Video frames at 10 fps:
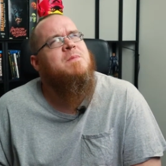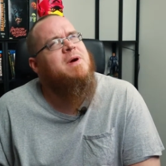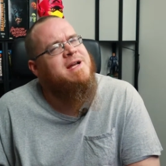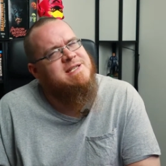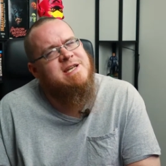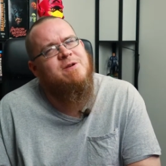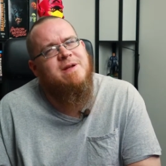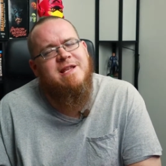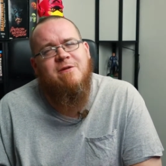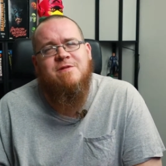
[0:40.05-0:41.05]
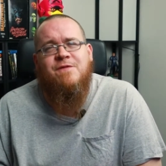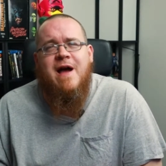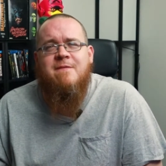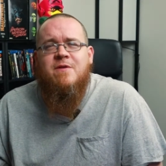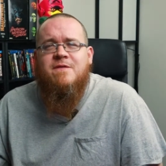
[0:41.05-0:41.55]
But considering there was
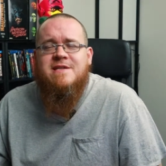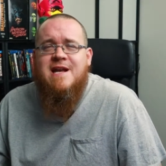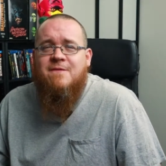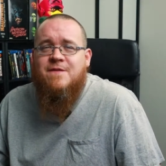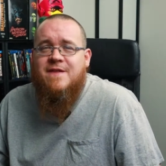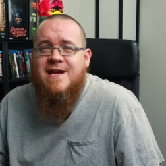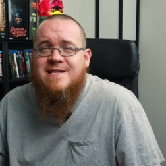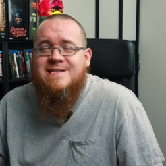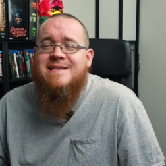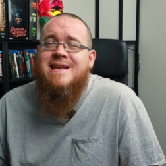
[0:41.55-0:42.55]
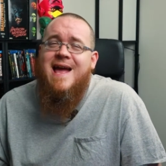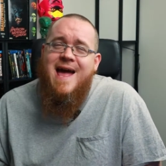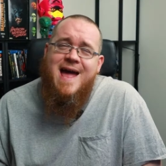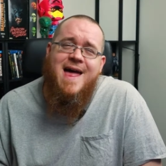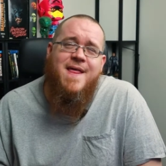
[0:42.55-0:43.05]
five movies after this,
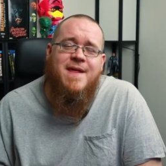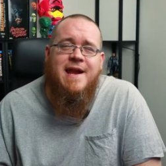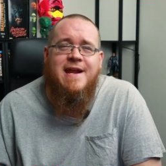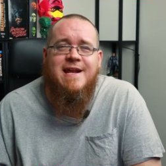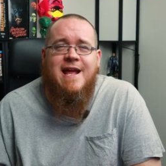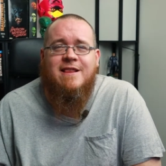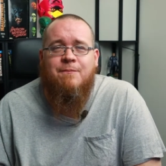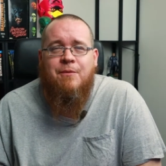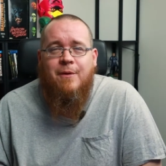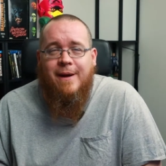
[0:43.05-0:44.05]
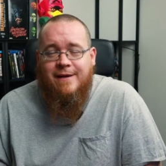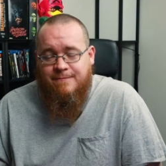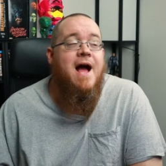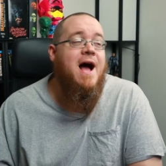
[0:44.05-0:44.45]
ah, they didn't get the point.